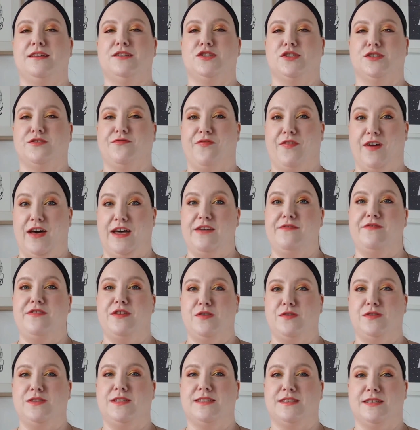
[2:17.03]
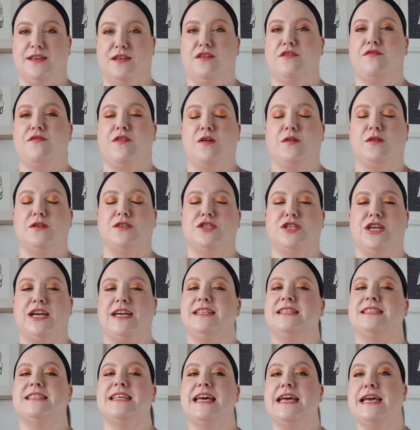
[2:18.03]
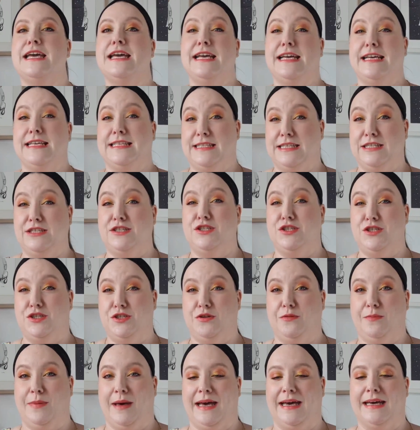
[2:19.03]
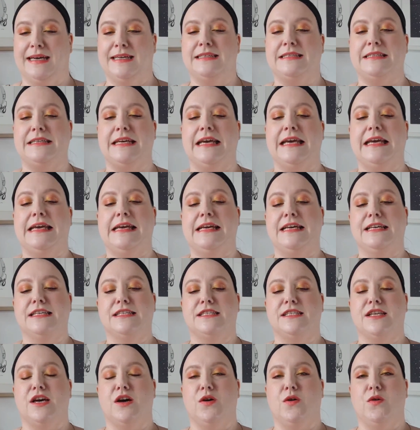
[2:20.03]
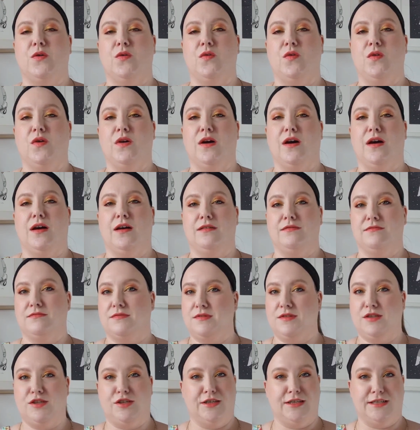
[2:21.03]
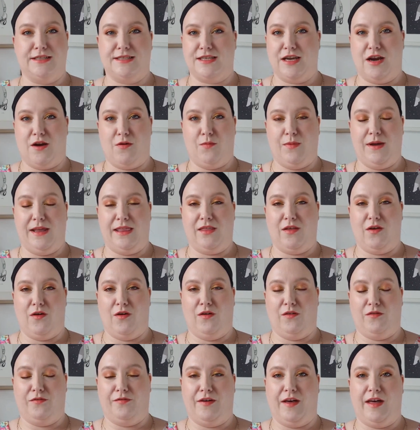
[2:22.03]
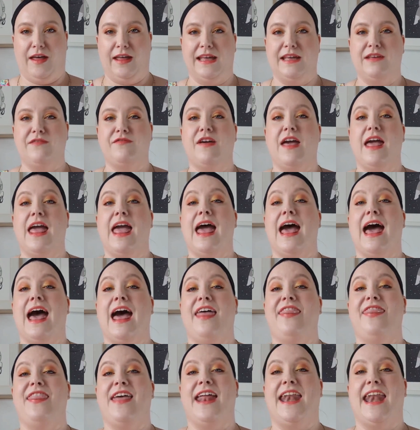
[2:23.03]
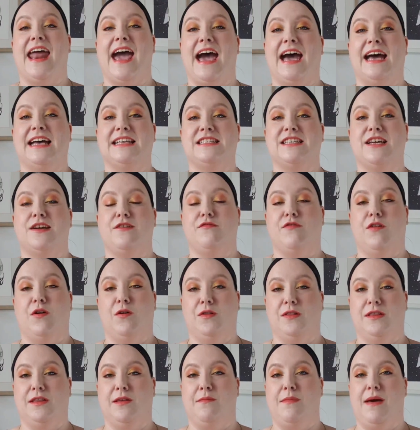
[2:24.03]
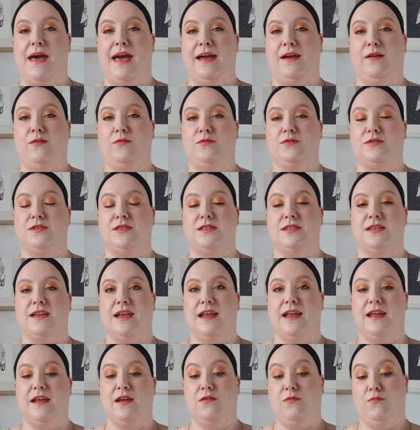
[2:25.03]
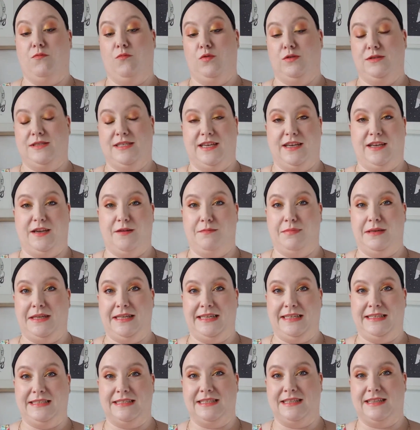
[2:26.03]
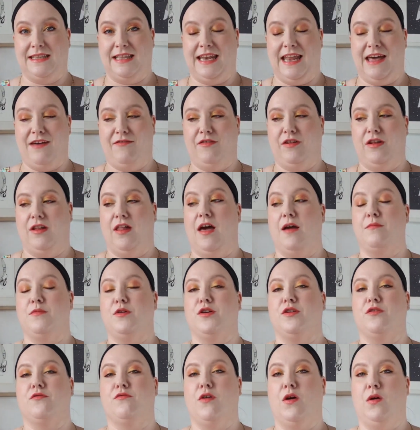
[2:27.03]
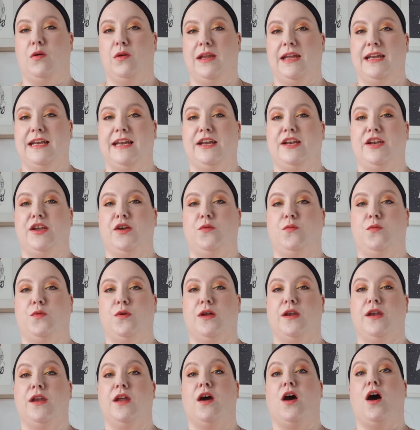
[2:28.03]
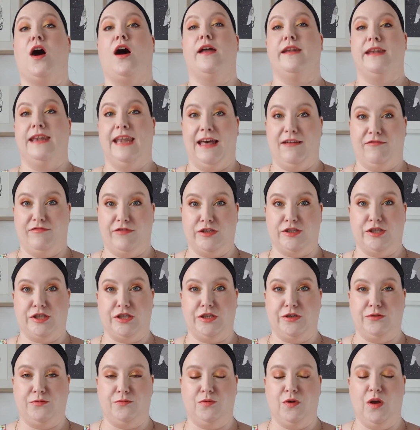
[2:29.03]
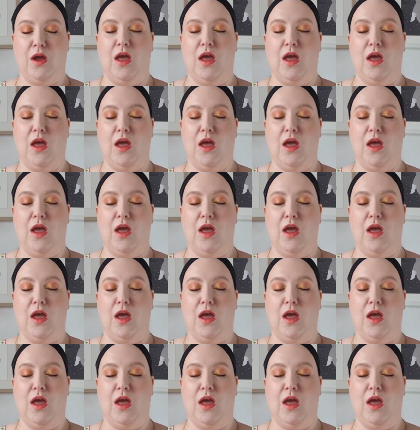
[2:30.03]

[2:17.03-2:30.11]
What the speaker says: just 5 uses on the focus shades, isn't too bad. So I'm going to start with all 5, and then as I roll them out, once I complete the level, I'm going to roll in a new one on level 2.